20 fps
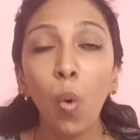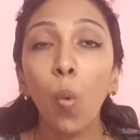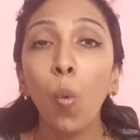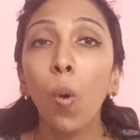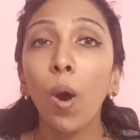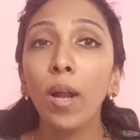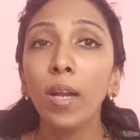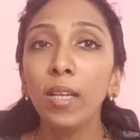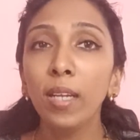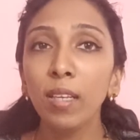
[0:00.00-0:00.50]

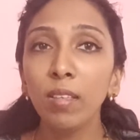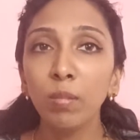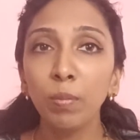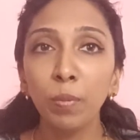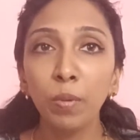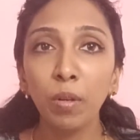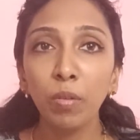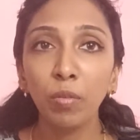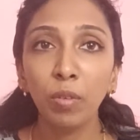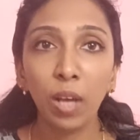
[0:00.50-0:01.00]
1
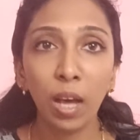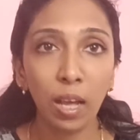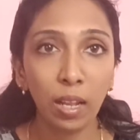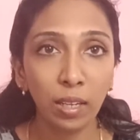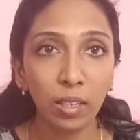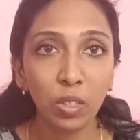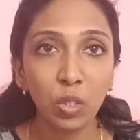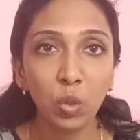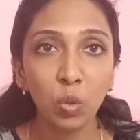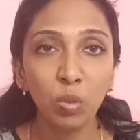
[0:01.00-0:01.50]
teaspoon of
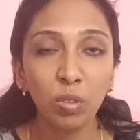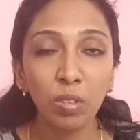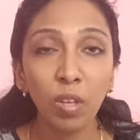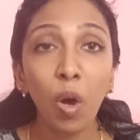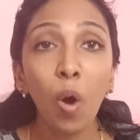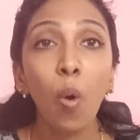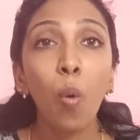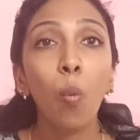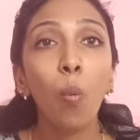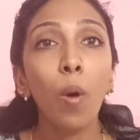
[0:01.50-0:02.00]
garlic juice,
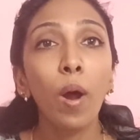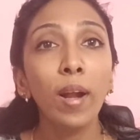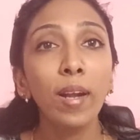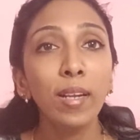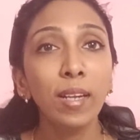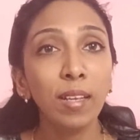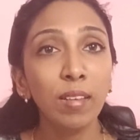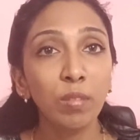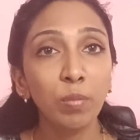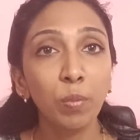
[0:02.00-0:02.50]

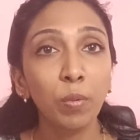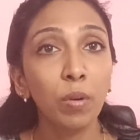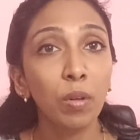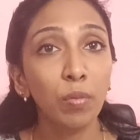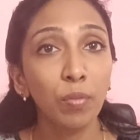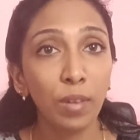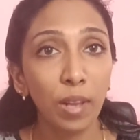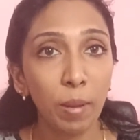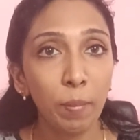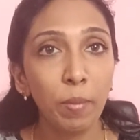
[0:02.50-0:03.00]
1 teaspoon
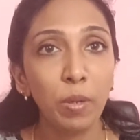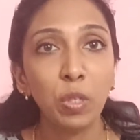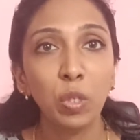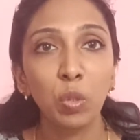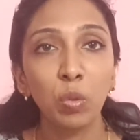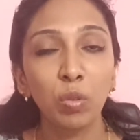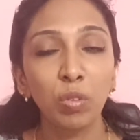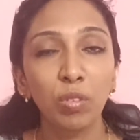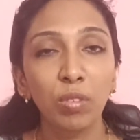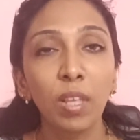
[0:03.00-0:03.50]
of lemon
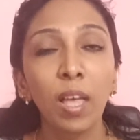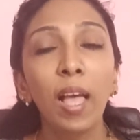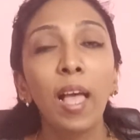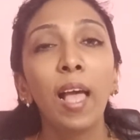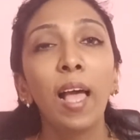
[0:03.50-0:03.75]
juice.